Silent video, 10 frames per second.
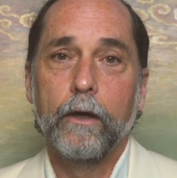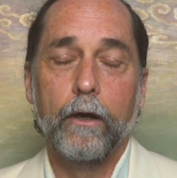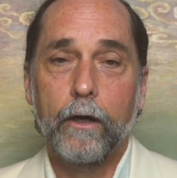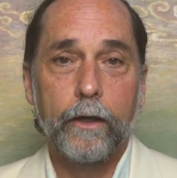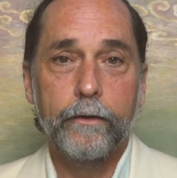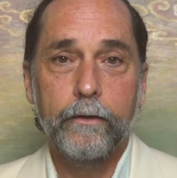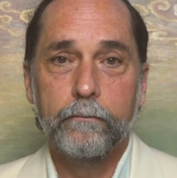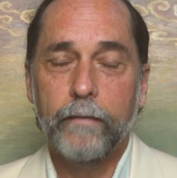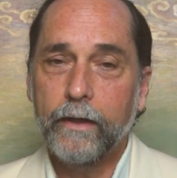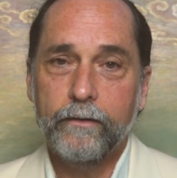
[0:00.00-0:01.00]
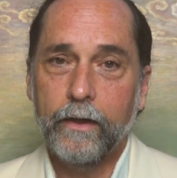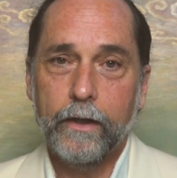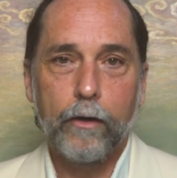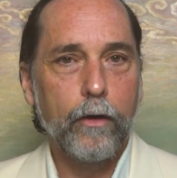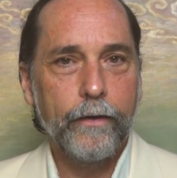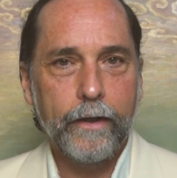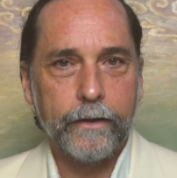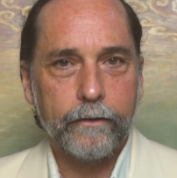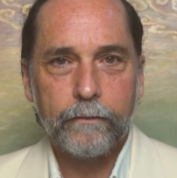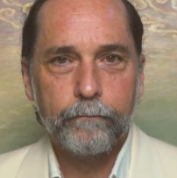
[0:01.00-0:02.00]
on meditating all
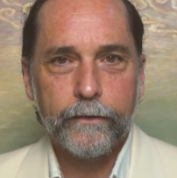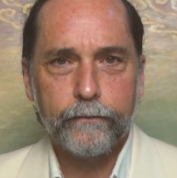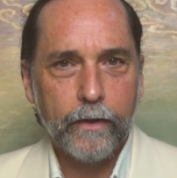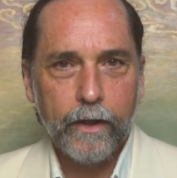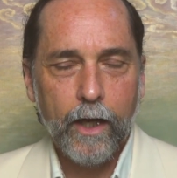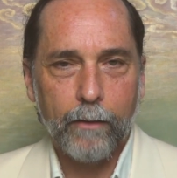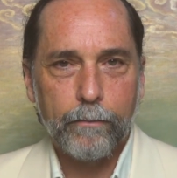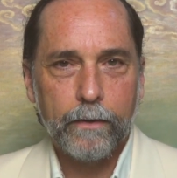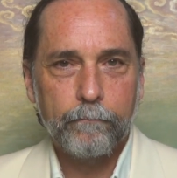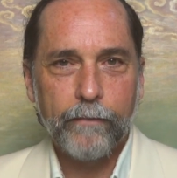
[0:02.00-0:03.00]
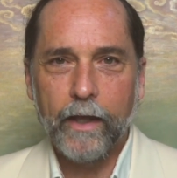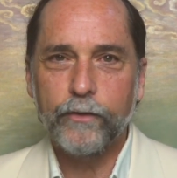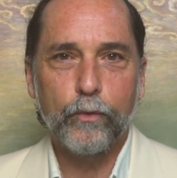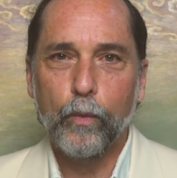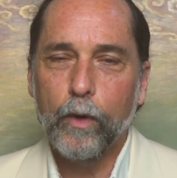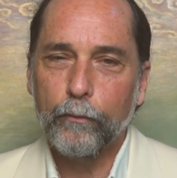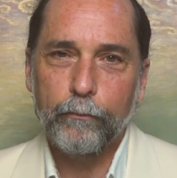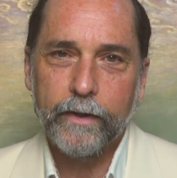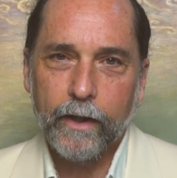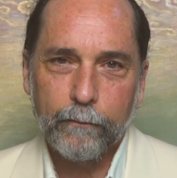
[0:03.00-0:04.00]
night, sitting up, and you
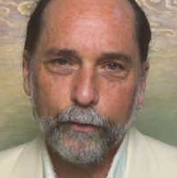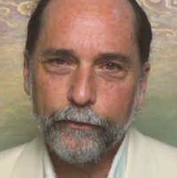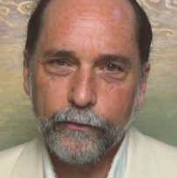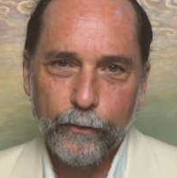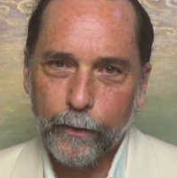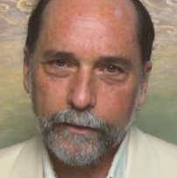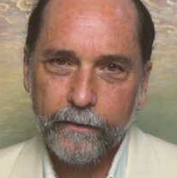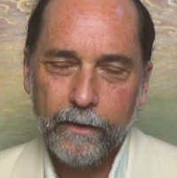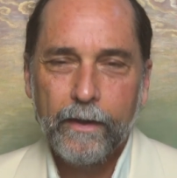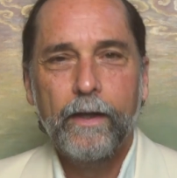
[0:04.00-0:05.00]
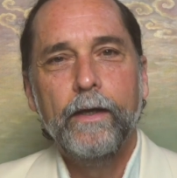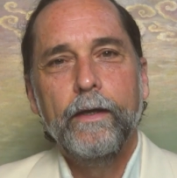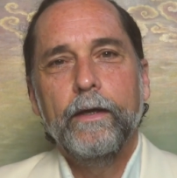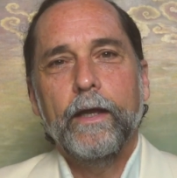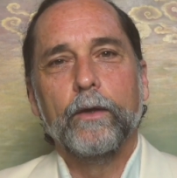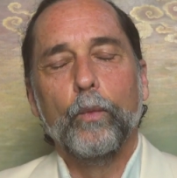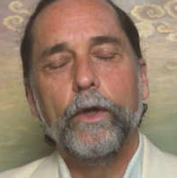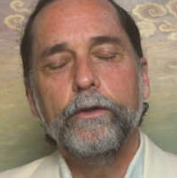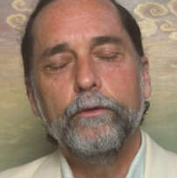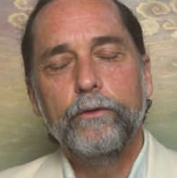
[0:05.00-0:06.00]
won't be able to do it. And
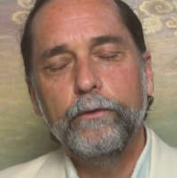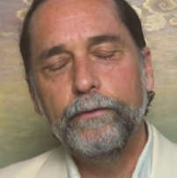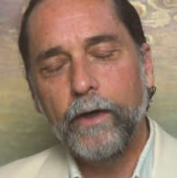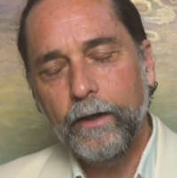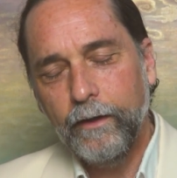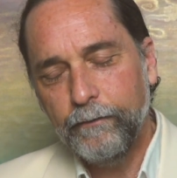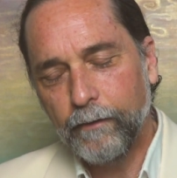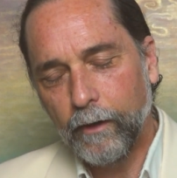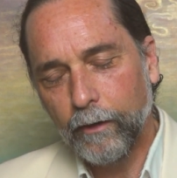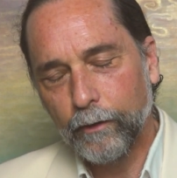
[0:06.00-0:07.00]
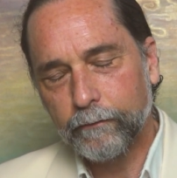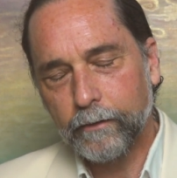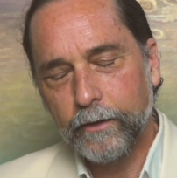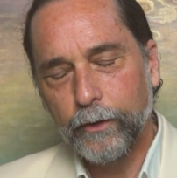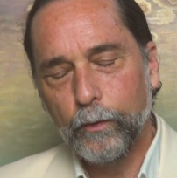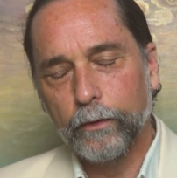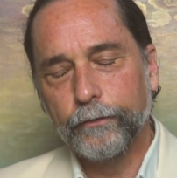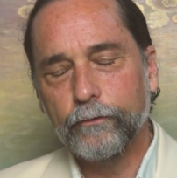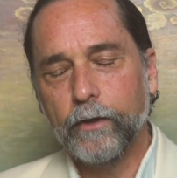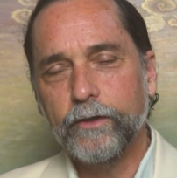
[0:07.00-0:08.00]
when you do finally fall over, you will
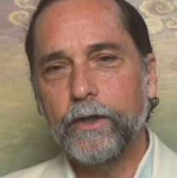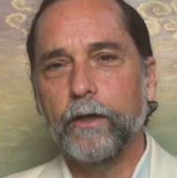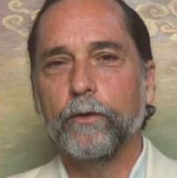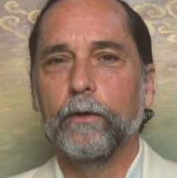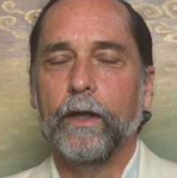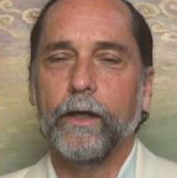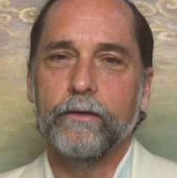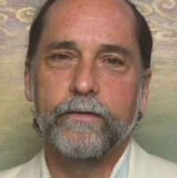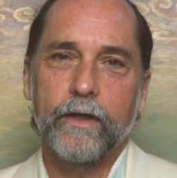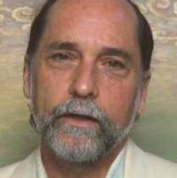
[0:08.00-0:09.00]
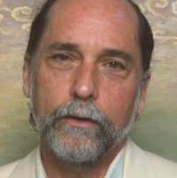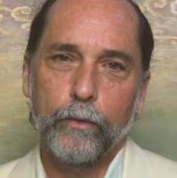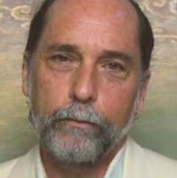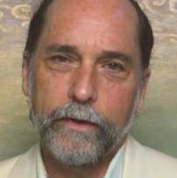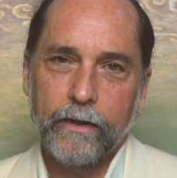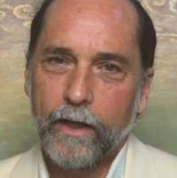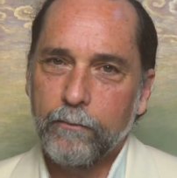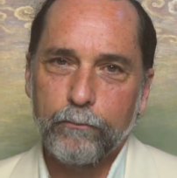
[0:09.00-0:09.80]
stretch out your legs and it will be a